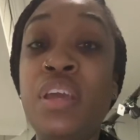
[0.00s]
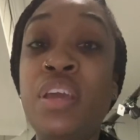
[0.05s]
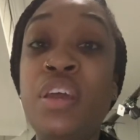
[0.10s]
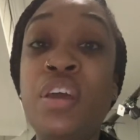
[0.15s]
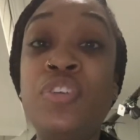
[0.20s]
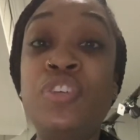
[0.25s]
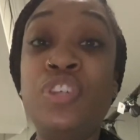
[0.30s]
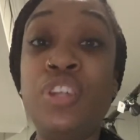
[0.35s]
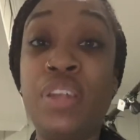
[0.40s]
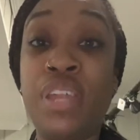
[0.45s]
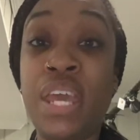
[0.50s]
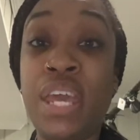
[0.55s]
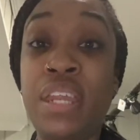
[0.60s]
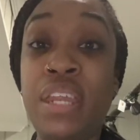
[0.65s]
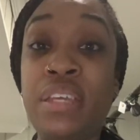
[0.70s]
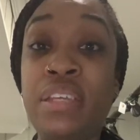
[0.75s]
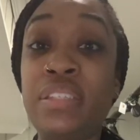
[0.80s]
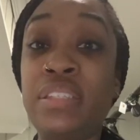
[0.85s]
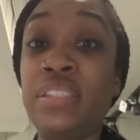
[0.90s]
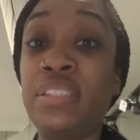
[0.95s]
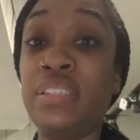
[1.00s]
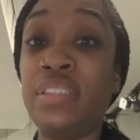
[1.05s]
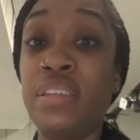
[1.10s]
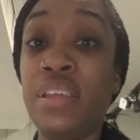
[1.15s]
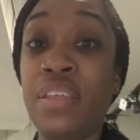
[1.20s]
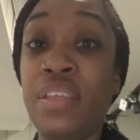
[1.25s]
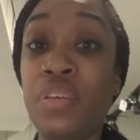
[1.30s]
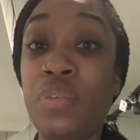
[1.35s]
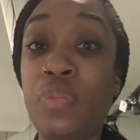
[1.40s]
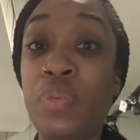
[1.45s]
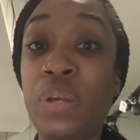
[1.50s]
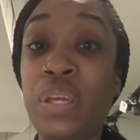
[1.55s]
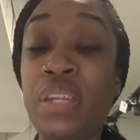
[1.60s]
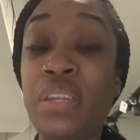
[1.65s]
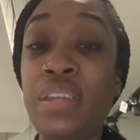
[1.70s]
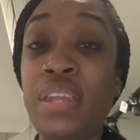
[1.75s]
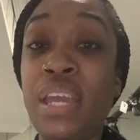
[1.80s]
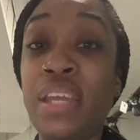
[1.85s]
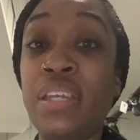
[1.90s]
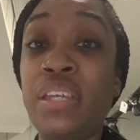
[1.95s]
Genetics is another
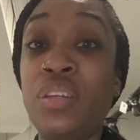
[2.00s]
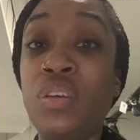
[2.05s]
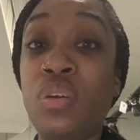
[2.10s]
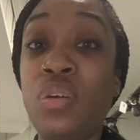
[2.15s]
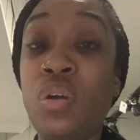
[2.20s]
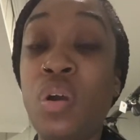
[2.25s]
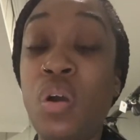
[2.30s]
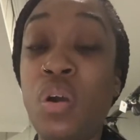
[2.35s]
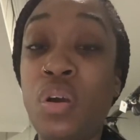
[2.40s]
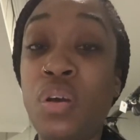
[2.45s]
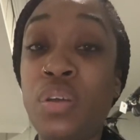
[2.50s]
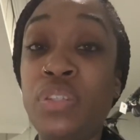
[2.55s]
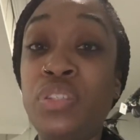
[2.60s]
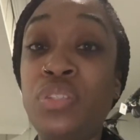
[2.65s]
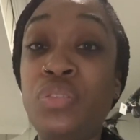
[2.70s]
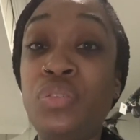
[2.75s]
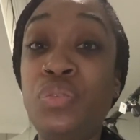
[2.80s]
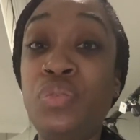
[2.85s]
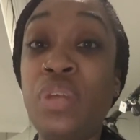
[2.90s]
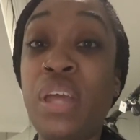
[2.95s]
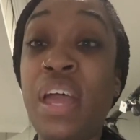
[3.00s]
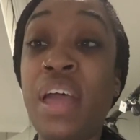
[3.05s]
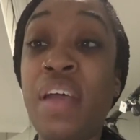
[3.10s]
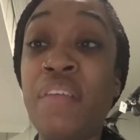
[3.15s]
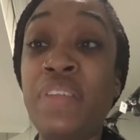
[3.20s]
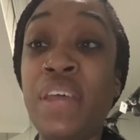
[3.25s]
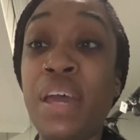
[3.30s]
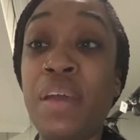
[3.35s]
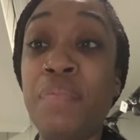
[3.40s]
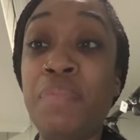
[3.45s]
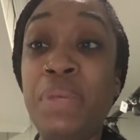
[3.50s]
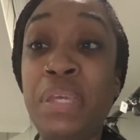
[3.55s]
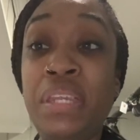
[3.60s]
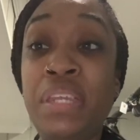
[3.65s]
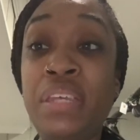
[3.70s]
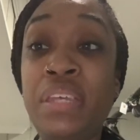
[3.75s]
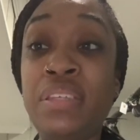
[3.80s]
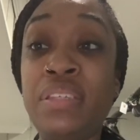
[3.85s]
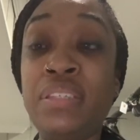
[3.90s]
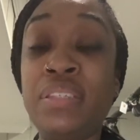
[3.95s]
one that can cause you to have
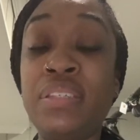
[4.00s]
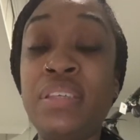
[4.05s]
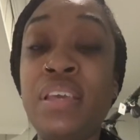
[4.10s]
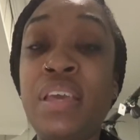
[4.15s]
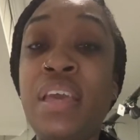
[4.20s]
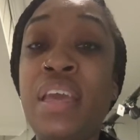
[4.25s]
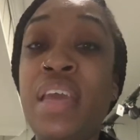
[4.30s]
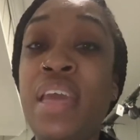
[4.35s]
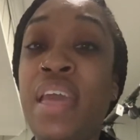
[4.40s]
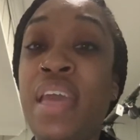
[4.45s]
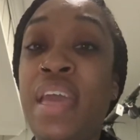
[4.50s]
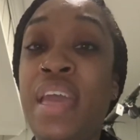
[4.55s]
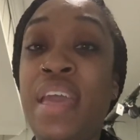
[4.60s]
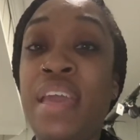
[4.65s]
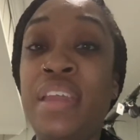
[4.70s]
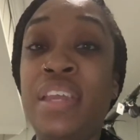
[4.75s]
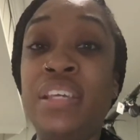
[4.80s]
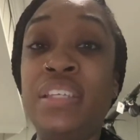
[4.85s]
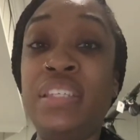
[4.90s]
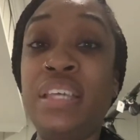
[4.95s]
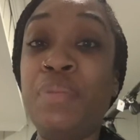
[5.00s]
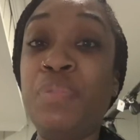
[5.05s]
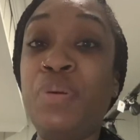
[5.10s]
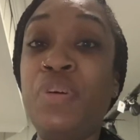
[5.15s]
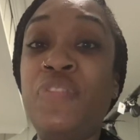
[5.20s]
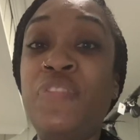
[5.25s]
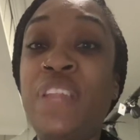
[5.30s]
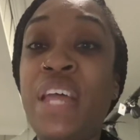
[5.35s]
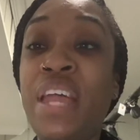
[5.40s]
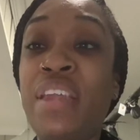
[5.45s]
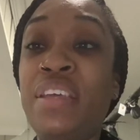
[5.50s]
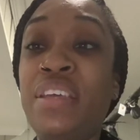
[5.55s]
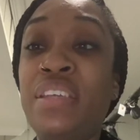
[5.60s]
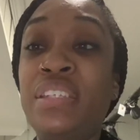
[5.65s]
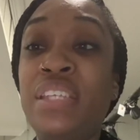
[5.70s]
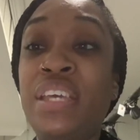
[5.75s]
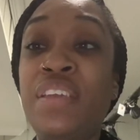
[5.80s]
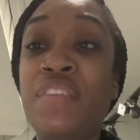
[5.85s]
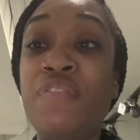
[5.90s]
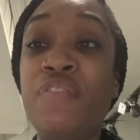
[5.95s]
diabetes. An example of that
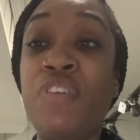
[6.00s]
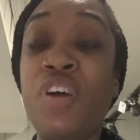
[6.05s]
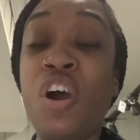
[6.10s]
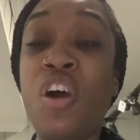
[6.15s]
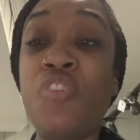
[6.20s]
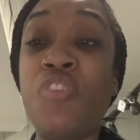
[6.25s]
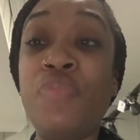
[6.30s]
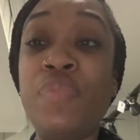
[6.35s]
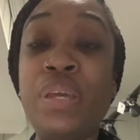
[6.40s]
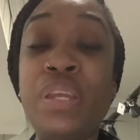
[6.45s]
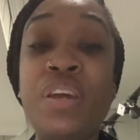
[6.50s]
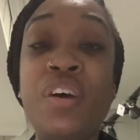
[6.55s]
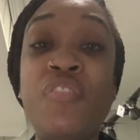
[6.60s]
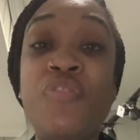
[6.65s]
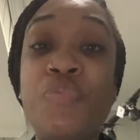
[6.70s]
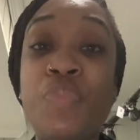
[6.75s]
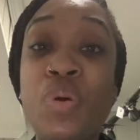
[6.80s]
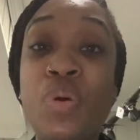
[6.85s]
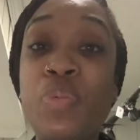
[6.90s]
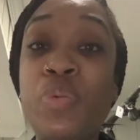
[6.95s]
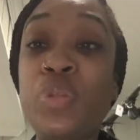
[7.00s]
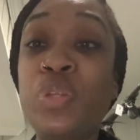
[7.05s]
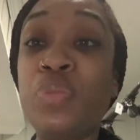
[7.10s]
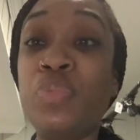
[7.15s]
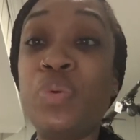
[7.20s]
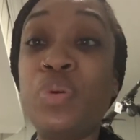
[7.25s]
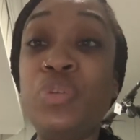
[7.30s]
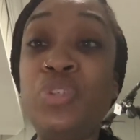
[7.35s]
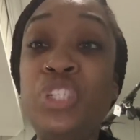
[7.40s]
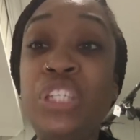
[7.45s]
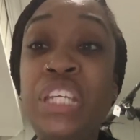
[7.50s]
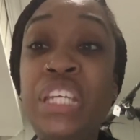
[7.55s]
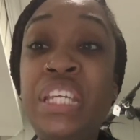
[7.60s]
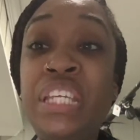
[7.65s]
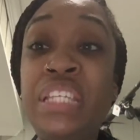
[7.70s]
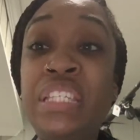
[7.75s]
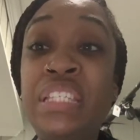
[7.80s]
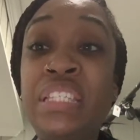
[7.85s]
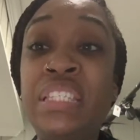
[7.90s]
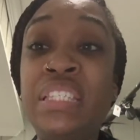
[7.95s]
is involvement of multiple
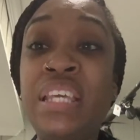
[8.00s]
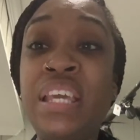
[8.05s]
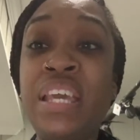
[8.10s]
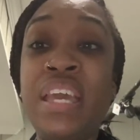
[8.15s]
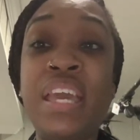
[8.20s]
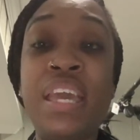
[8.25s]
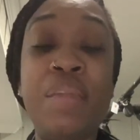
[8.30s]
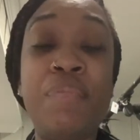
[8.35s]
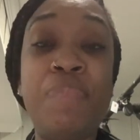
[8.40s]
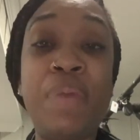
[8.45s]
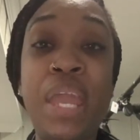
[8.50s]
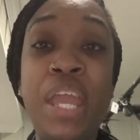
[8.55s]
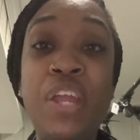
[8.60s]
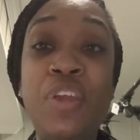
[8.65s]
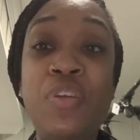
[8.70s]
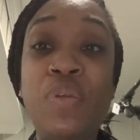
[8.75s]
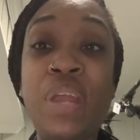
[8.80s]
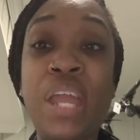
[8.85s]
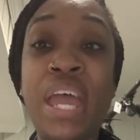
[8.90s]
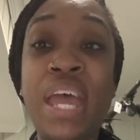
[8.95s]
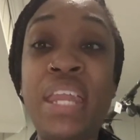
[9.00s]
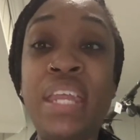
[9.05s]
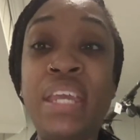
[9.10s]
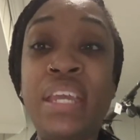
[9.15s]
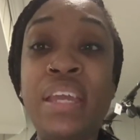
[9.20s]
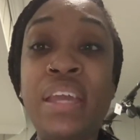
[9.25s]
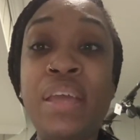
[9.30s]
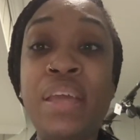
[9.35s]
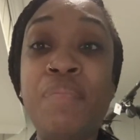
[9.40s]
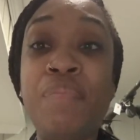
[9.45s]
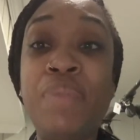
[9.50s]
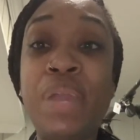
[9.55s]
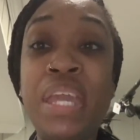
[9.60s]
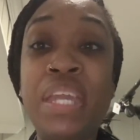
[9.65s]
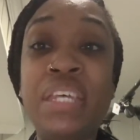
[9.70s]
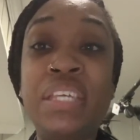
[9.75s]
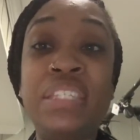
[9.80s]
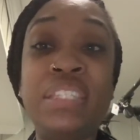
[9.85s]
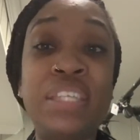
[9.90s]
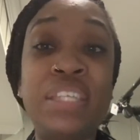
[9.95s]
genes in pancreatic
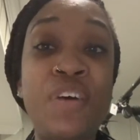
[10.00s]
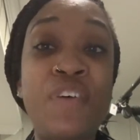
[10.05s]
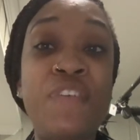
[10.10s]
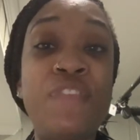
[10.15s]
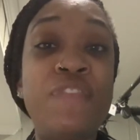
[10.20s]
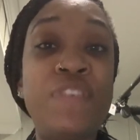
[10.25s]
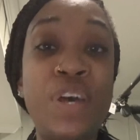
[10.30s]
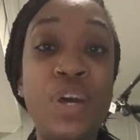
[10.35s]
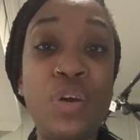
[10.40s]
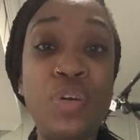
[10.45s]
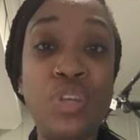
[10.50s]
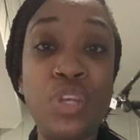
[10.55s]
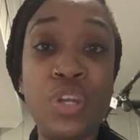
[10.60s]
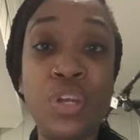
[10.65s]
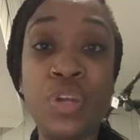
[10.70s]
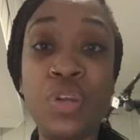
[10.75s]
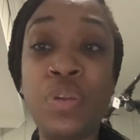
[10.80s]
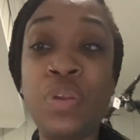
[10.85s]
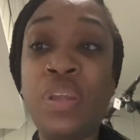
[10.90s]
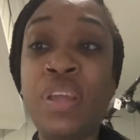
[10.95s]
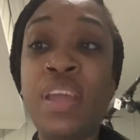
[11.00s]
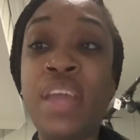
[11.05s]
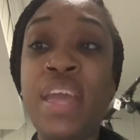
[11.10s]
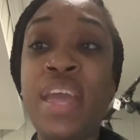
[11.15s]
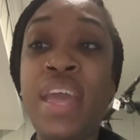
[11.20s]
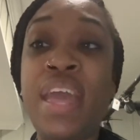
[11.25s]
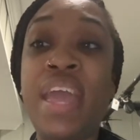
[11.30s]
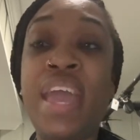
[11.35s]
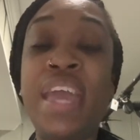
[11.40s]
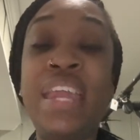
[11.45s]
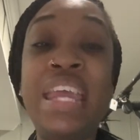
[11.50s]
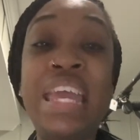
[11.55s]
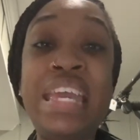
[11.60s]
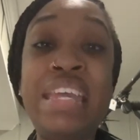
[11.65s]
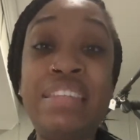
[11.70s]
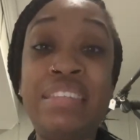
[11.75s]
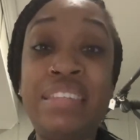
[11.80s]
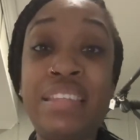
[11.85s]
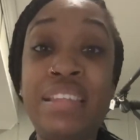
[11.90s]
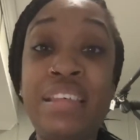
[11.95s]
beta cell failure and
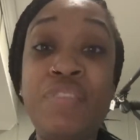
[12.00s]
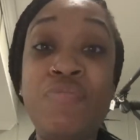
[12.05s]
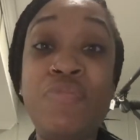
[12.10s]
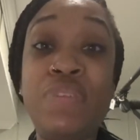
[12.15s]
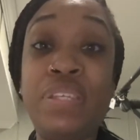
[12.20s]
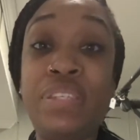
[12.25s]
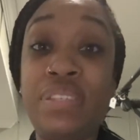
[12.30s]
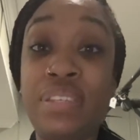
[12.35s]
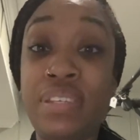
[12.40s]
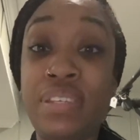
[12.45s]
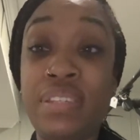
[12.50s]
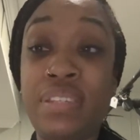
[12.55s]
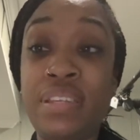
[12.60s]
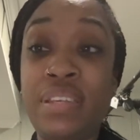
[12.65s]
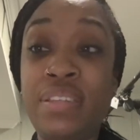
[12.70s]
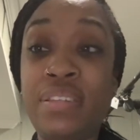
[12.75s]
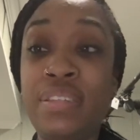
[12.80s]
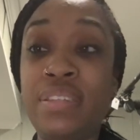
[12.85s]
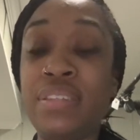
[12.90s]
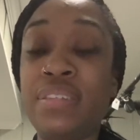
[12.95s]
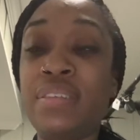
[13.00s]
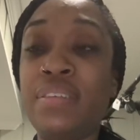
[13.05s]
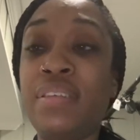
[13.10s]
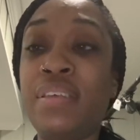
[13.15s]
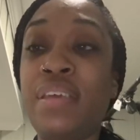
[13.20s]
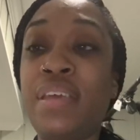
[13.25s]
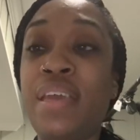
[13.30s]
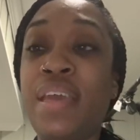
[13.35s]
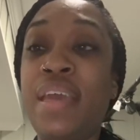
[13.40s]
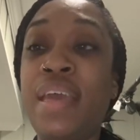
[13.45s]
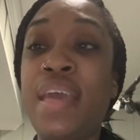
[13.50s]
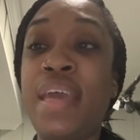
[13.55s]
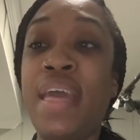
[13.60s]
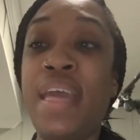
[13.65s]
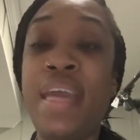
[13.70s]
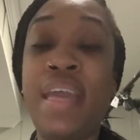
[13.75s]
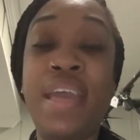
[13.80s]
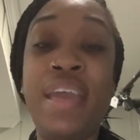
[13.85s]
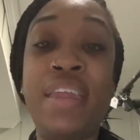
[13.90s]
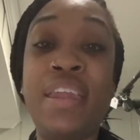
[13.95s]
insulin resistance,
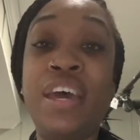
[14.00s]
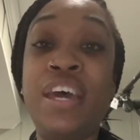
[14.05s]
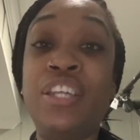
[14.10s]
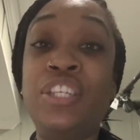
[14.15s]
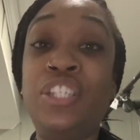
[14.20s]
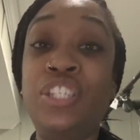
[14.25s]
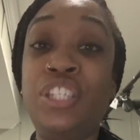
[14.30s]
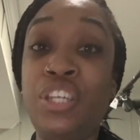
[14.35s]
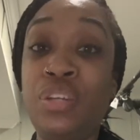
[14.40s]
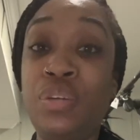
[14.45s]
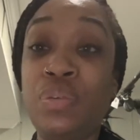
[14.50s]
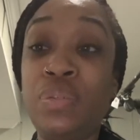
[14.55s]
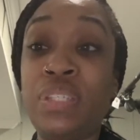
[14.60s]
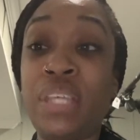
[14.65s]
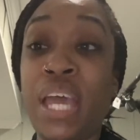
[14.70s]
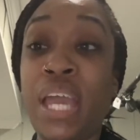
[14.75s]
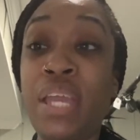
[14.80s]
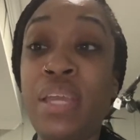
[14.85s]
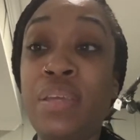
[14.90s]
and a genotype